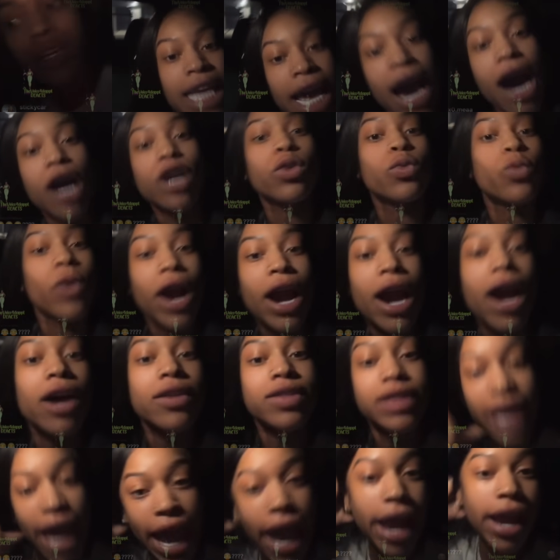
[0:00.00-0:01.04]
Tell the
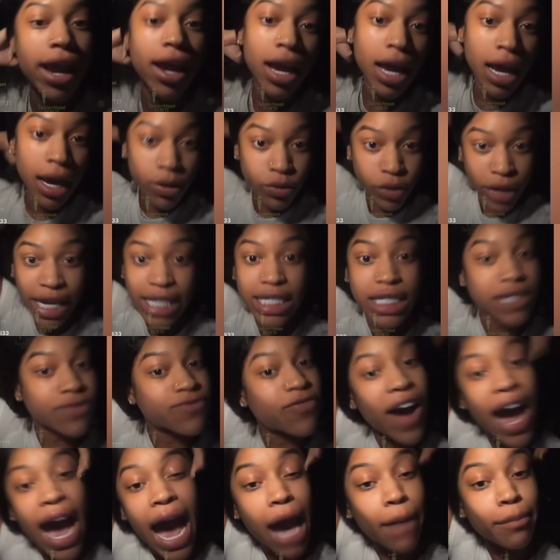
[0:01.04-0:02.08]
world that. This
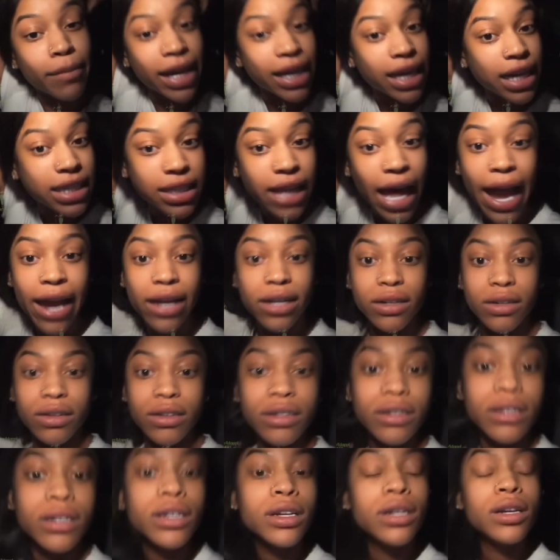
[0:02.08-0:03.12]
5 minutes later,
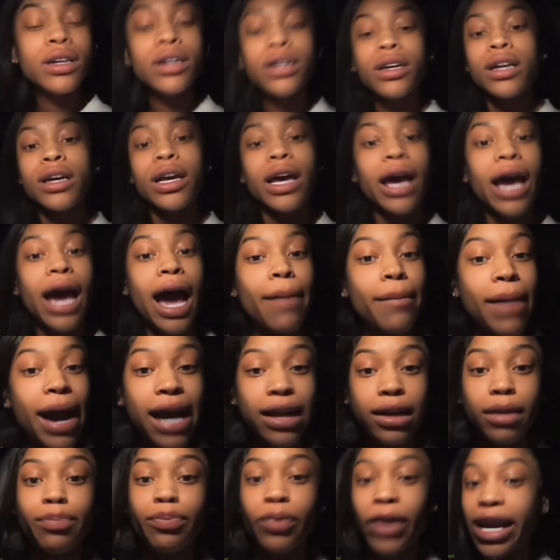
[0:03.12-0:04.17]
I'm
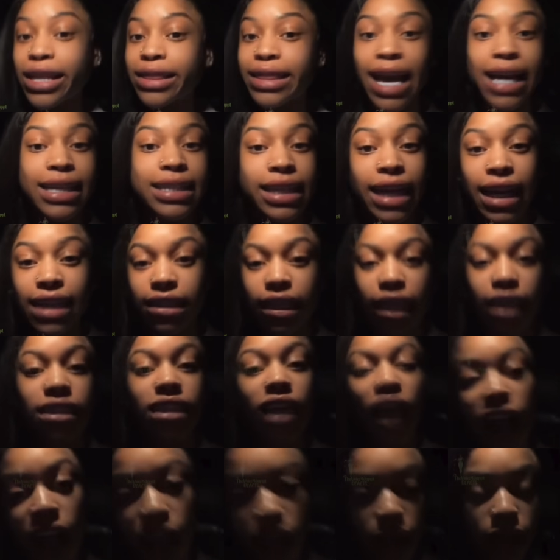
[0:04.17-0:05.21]
out of breath, that's it,
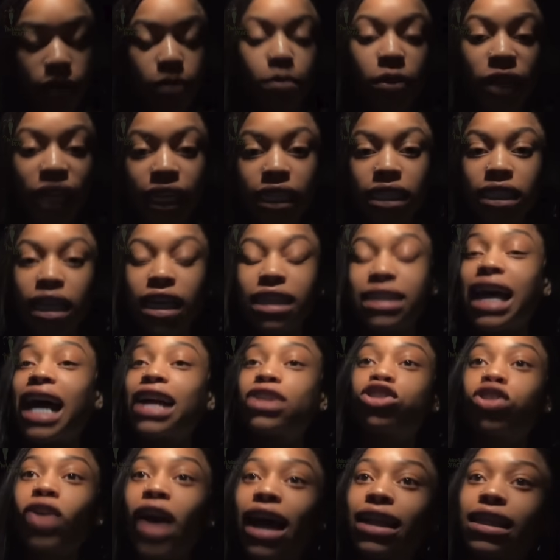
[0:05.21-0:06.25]
that's all. Cause
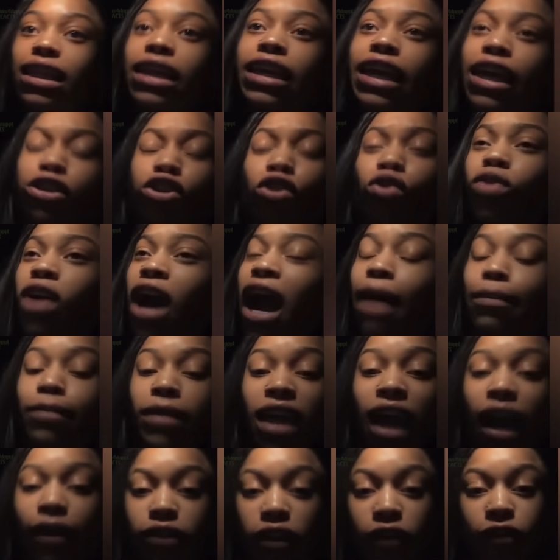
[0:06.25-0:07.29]
I tried to get you caught
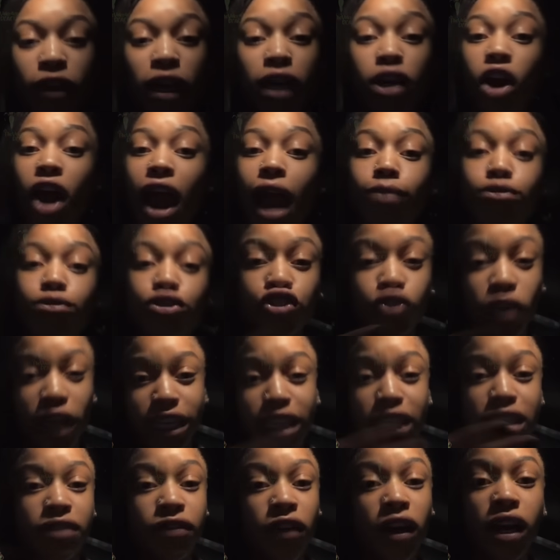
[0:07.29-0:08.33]
me off the floor, I'm
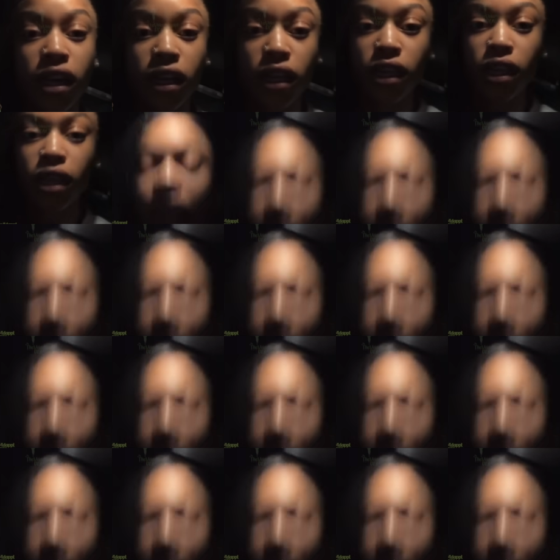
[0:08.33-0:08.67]
drunk as fuck.